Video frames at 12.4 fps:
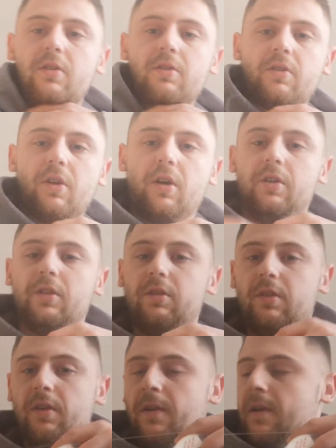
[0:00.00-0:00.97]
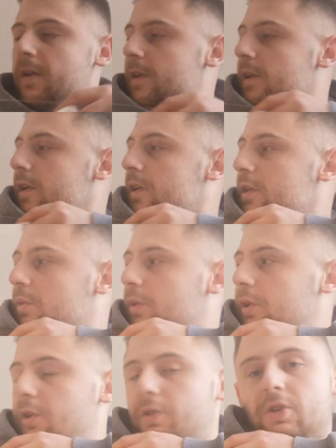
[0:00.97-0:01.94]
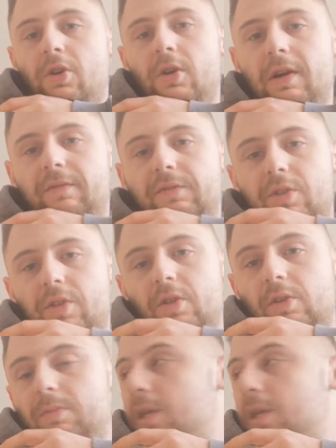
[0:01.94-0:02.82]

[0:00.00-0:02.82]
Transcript: So you want a good 2 length of snood,